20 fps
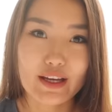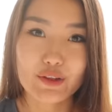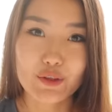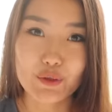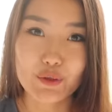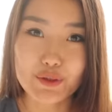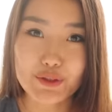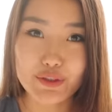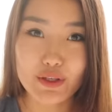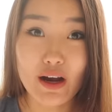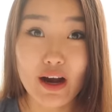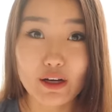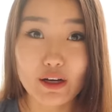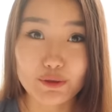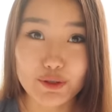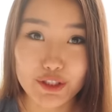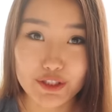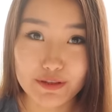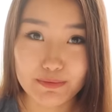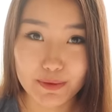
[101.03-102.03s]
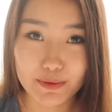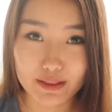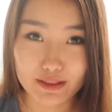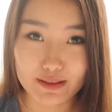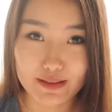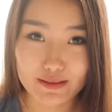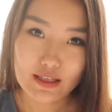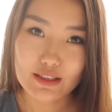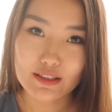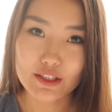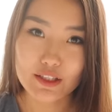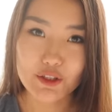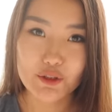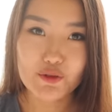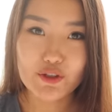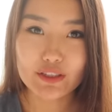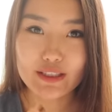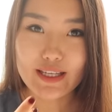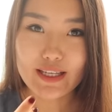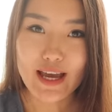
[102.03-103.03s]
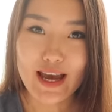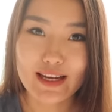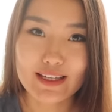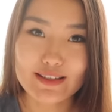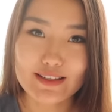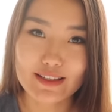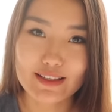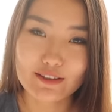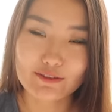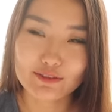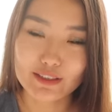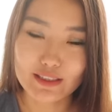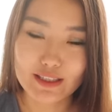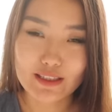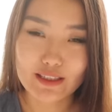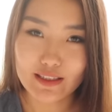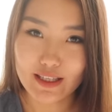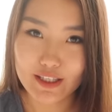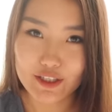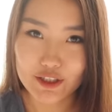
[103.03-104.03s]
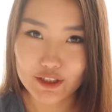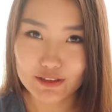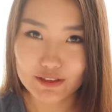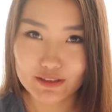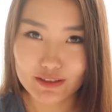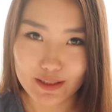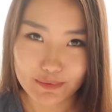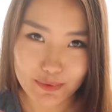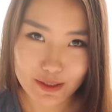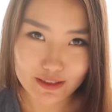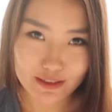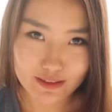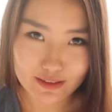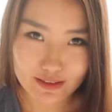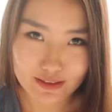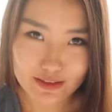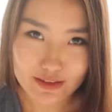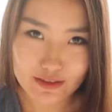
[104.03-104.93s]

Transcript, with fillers: and also how she speaks. They usually had a very natural appearance,